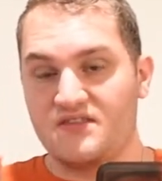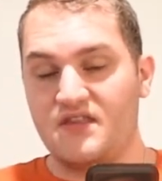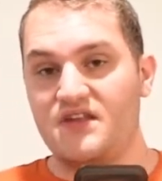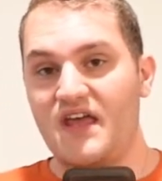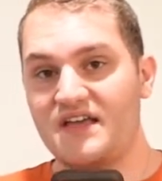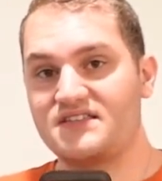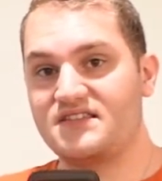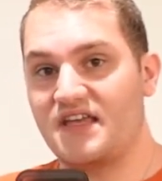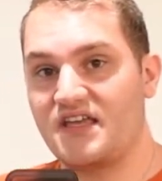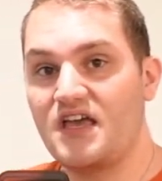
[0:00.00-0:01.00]
The next
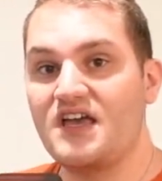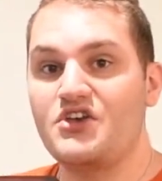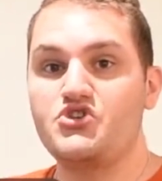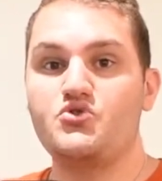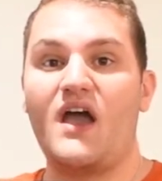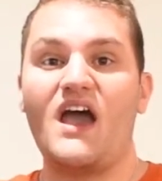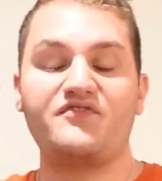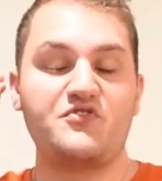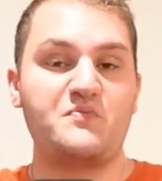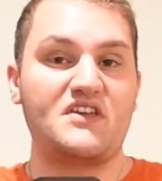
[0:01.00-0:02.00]
thing is you
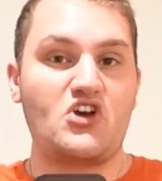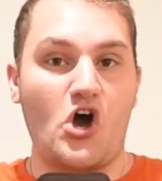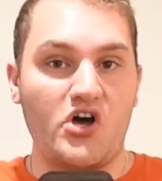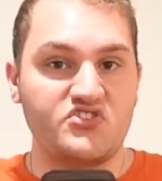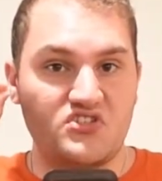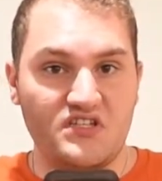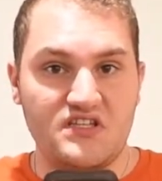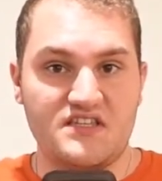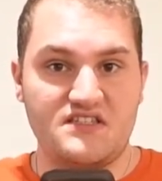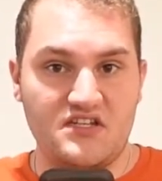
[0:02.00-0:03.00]
have to be constantly
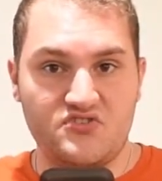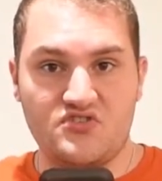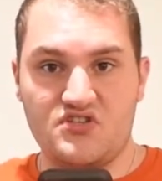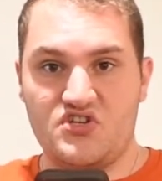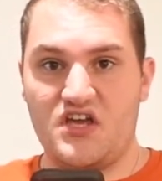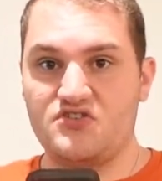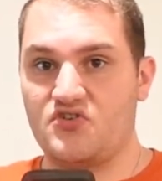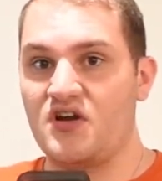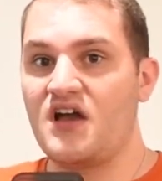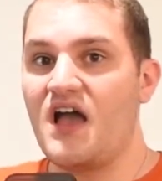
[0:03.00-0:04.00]
listening to the
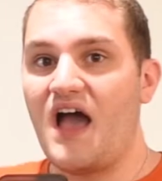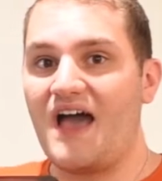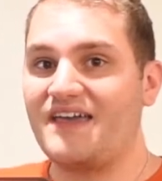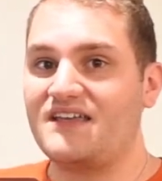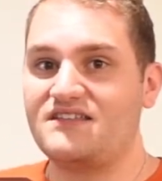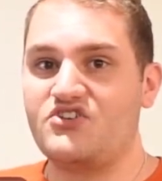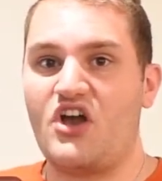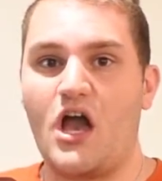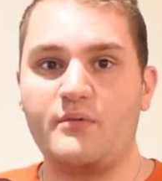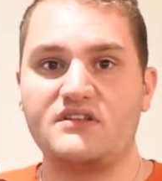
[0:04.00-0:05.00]
chanter. I can't tell you
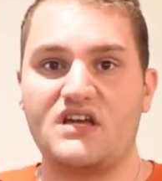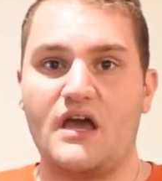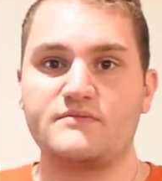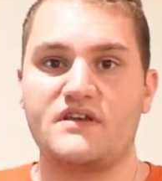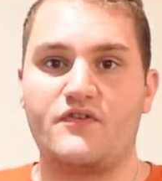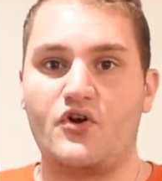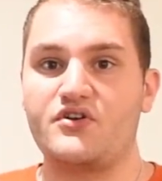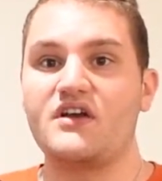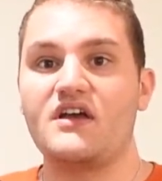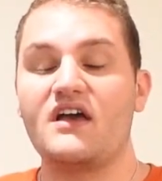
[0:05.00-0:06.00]
how many times I've
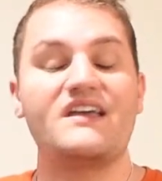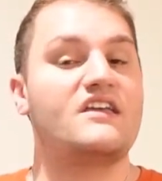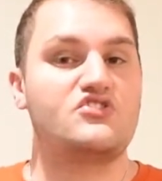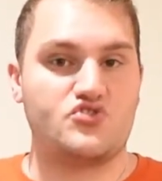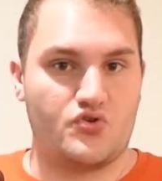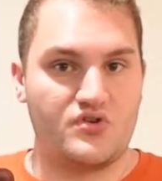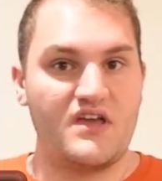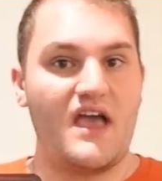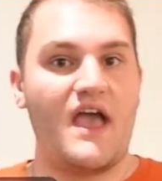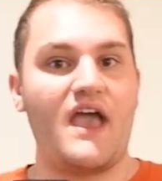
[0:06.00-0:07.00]
heard Ison,
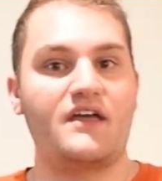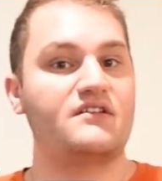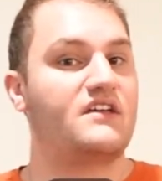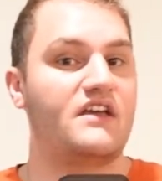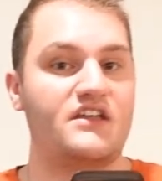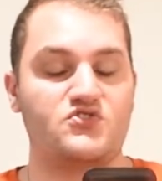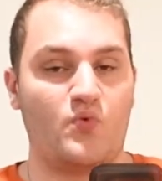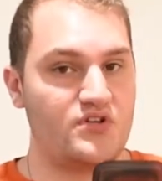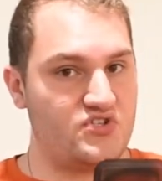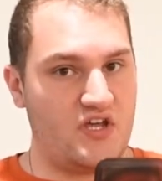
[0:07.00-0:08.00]
and it's
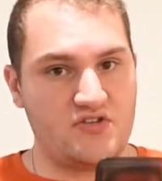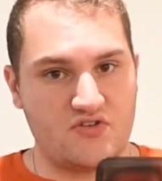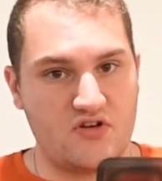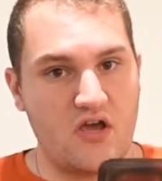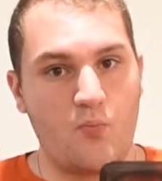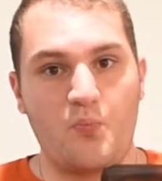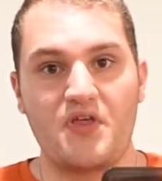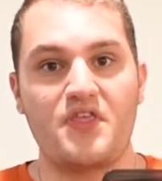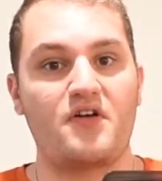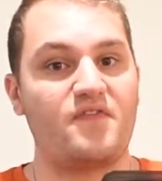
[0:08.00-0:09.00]
one chanter,
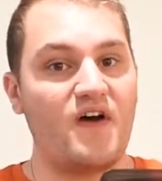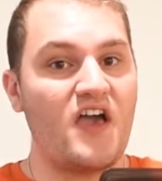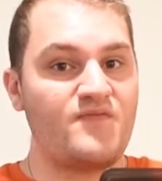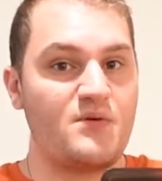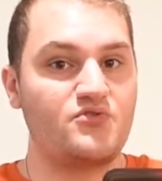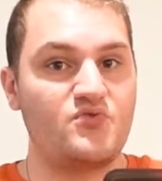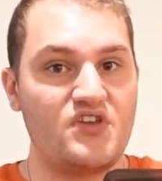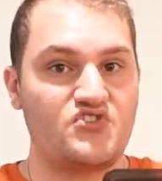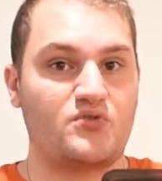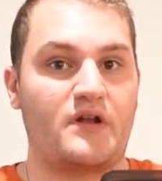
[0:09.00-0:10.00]
but there are five people doing
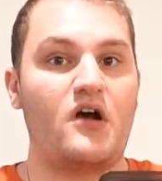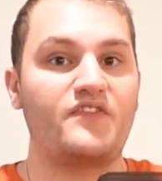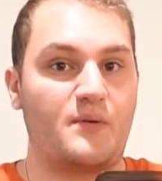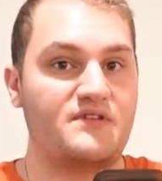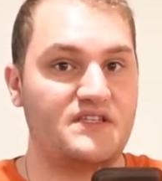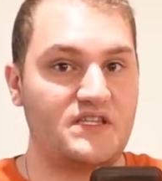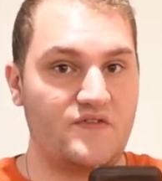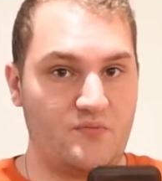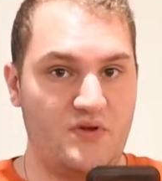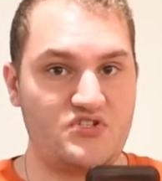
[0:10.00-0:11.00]
Ison, and all of them are singing
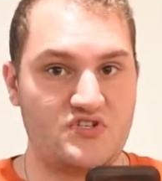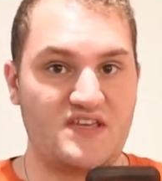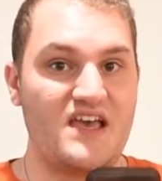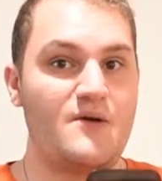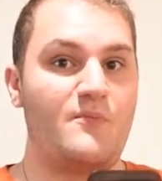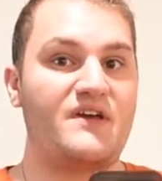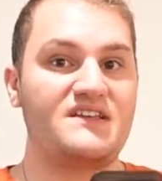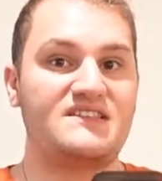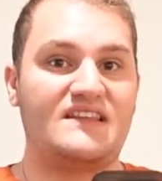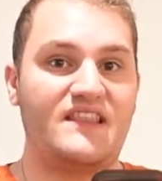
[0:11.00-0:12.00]
different pitches,
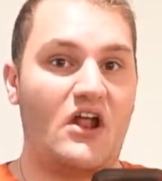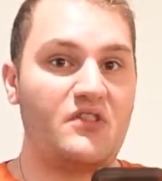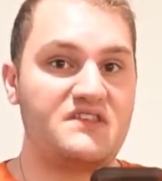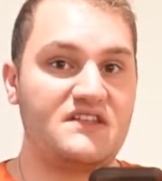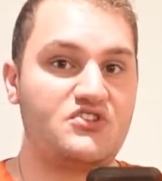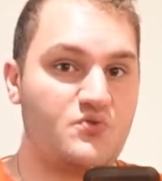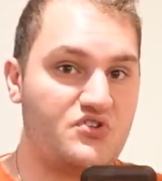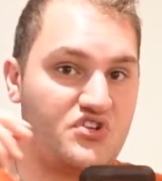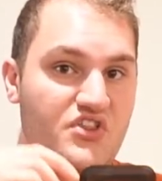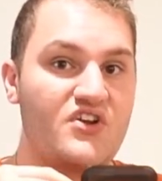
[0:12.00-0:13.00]
because they're listening to
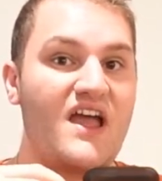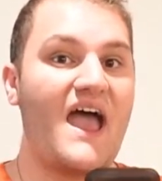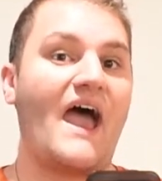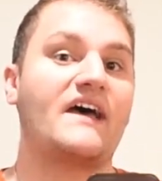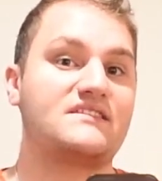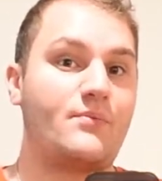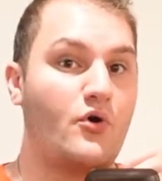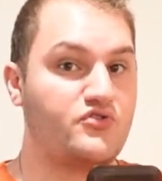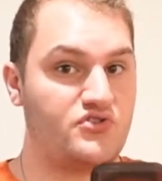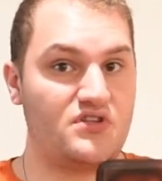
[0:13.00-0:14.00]
each other as
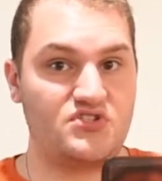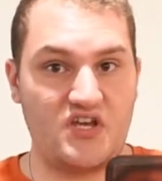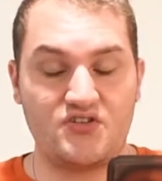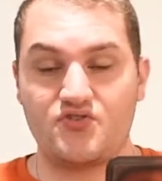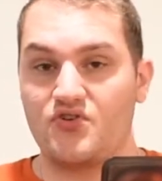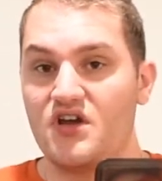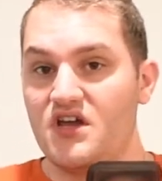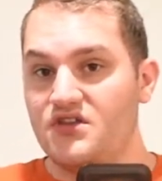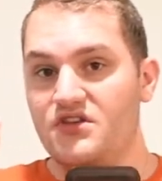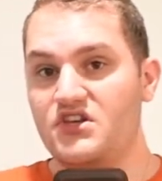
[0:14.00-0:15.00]
opposed to the chanter.
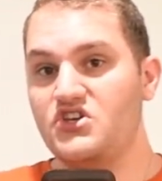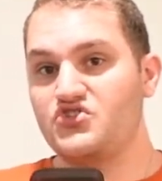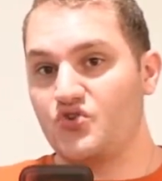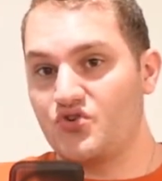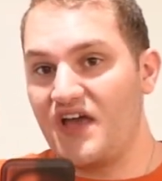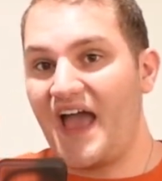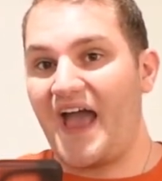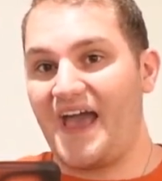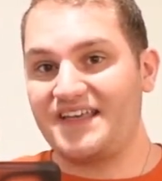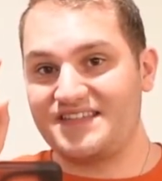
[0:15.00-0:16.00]
The Ison
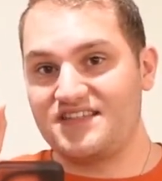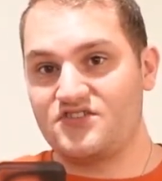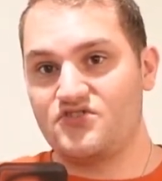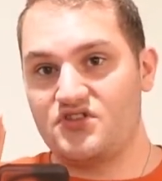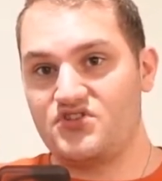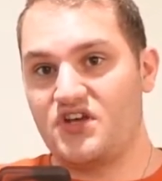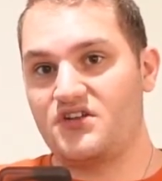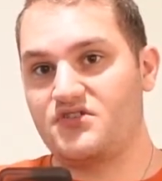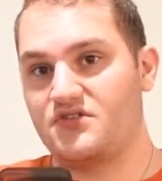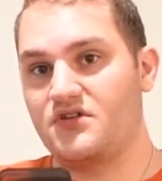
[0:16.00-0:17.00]
has to listen to the
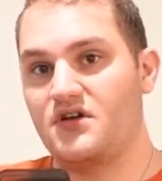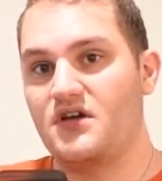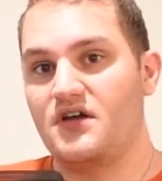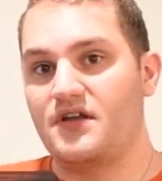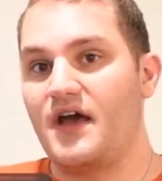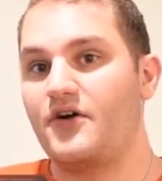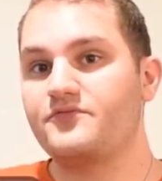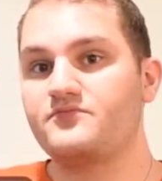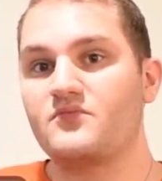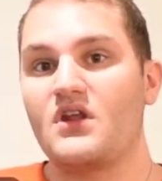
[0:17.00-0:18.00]
chanter.
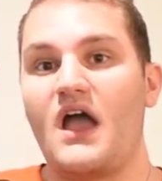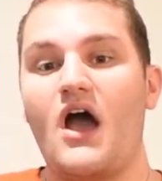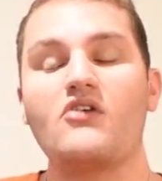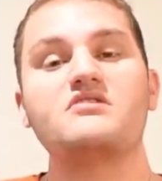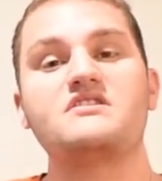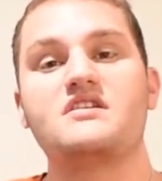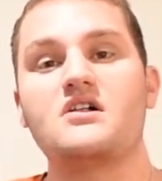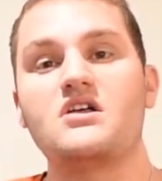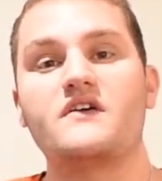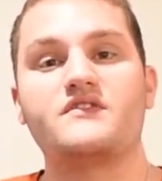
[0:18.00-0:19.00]
Now, how can you
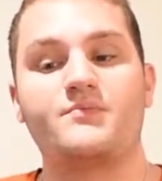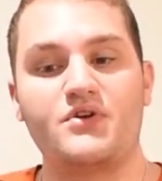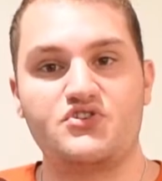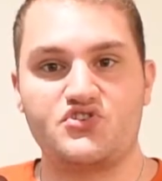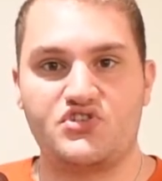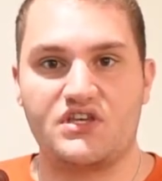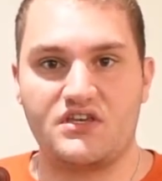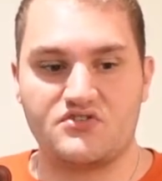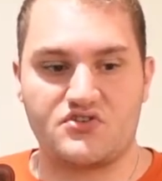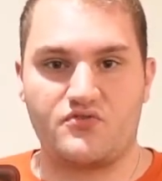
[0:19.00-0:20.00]
tell if the pitch you're singing
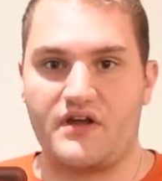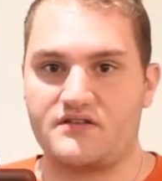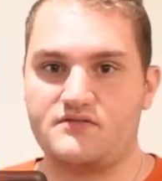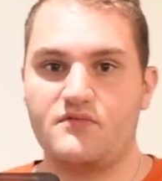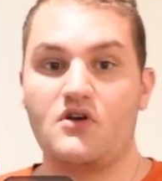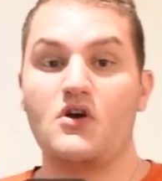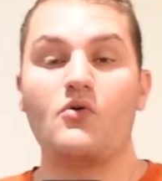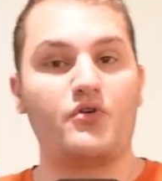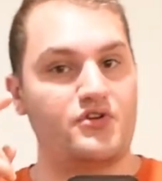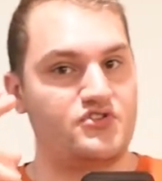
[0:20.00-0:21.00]
is correct?
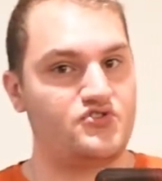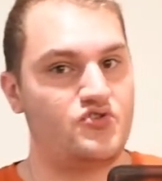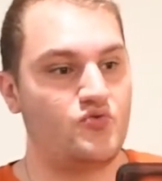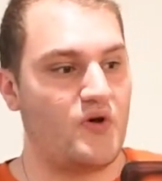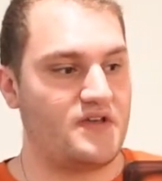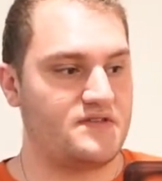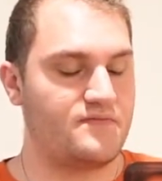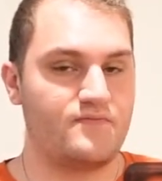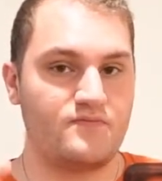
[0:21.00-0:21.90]
Well, there's two ways.